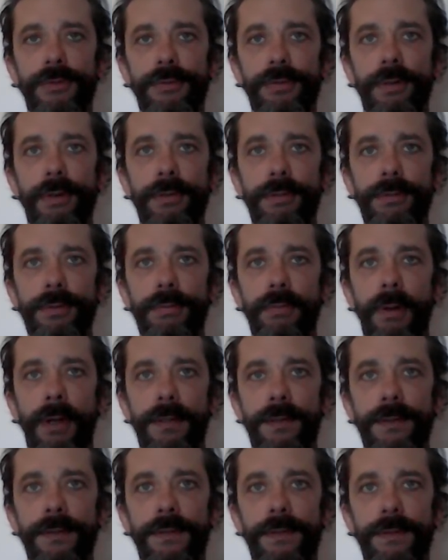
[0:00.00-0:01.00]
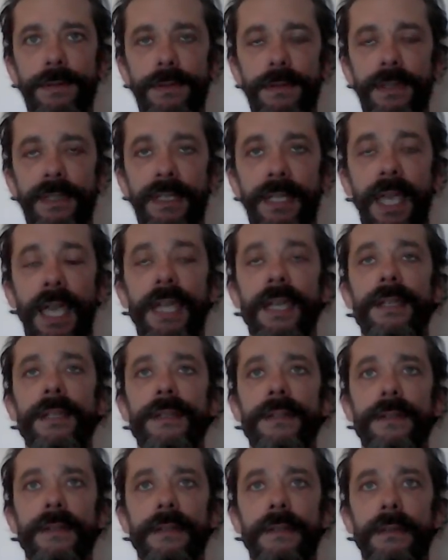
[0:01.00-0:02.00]
throws one's
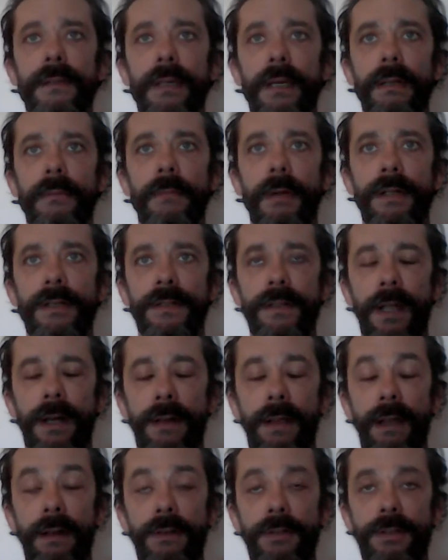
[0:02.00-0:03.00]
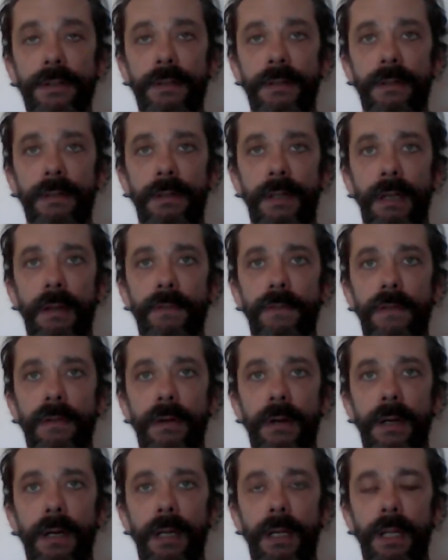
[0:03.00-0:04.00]
gaze, one's attention,
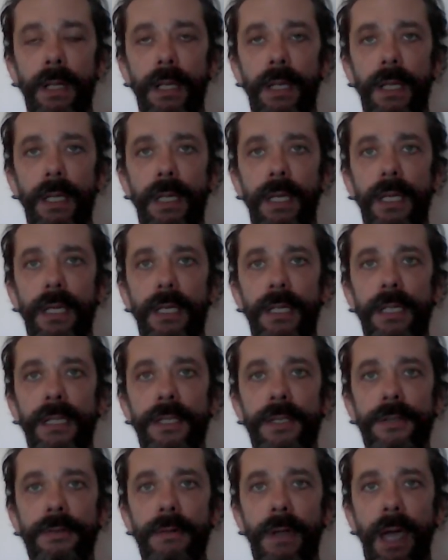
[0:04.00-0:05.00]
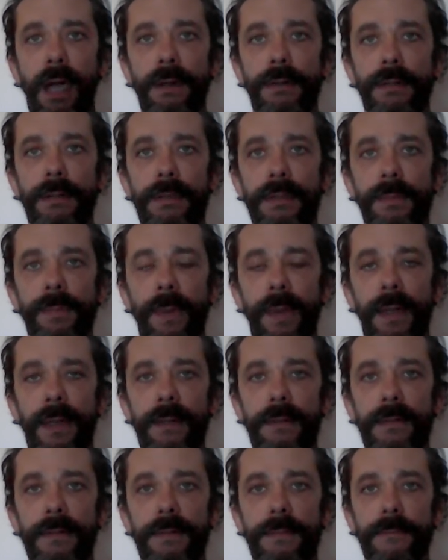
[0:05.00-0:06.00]
therefore, into outer
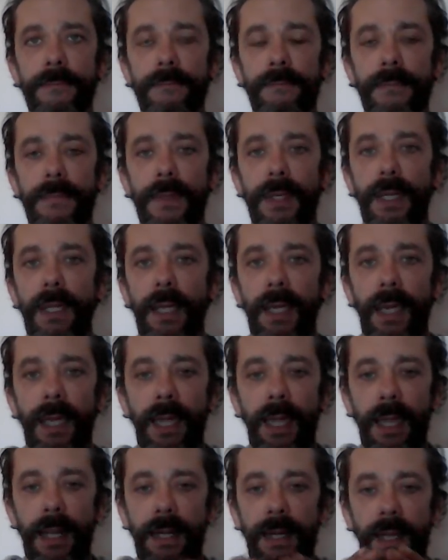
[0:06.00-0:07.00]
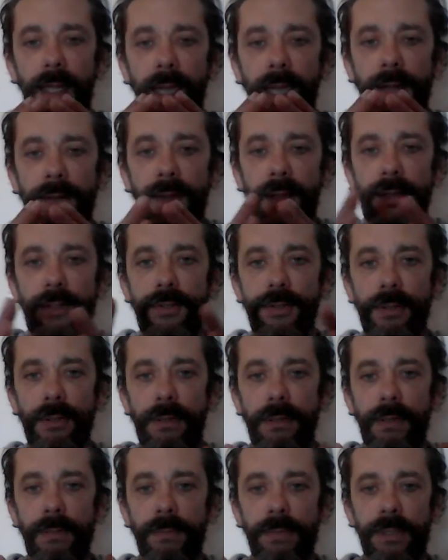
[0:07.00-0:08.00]
space, and
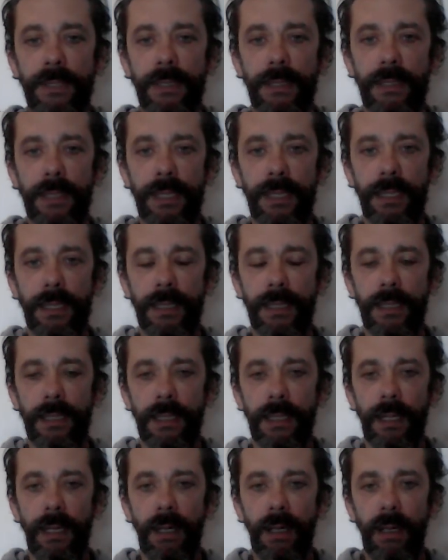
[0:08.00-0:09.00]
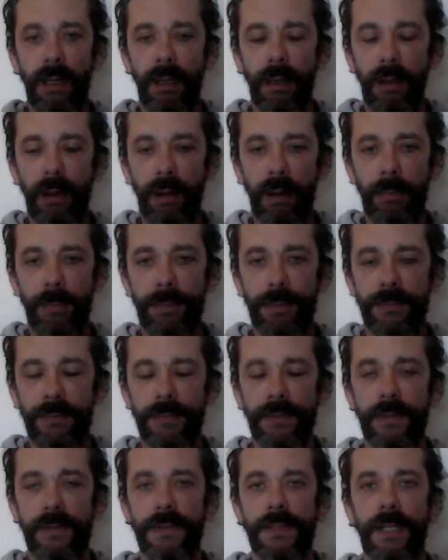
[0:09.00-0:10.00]
attention completely
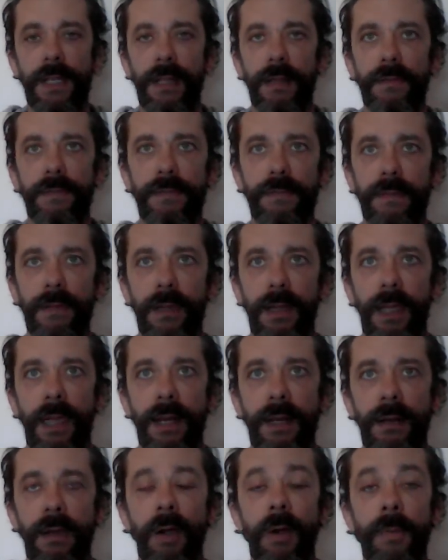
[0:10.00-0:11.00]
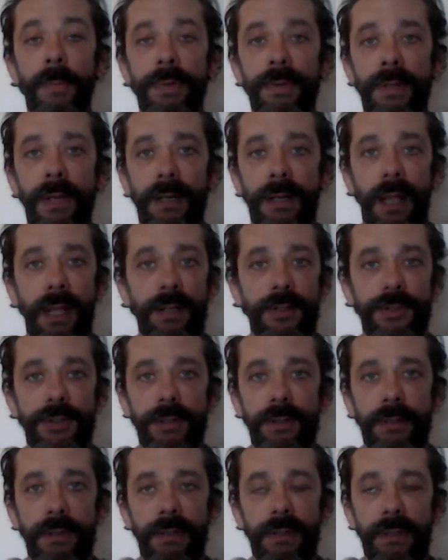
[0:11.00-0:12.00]
opens itself, and open
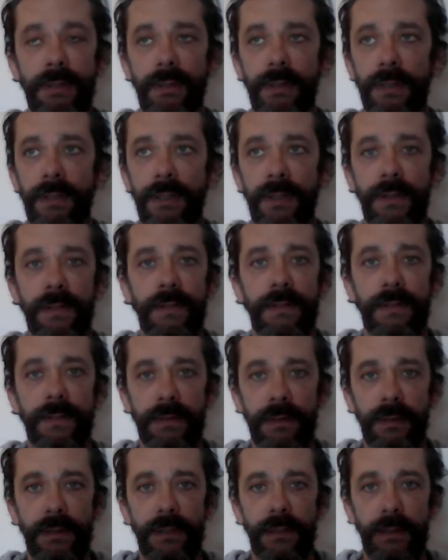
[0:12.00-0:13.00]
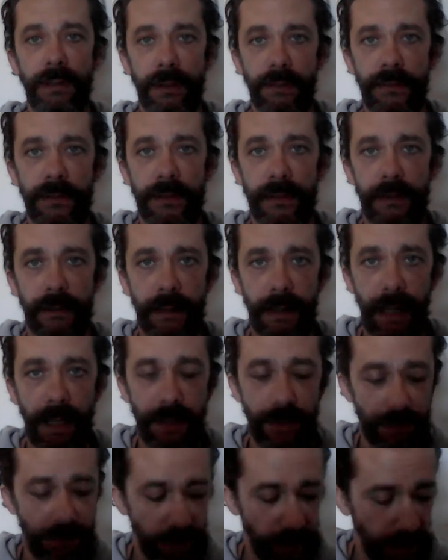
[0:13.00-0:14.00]
attention is universal
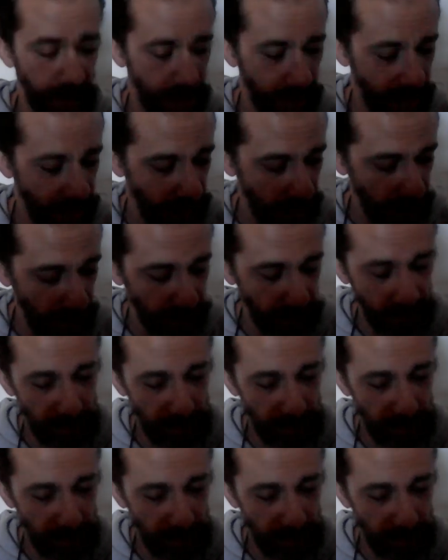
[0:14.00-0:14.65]
consciousness.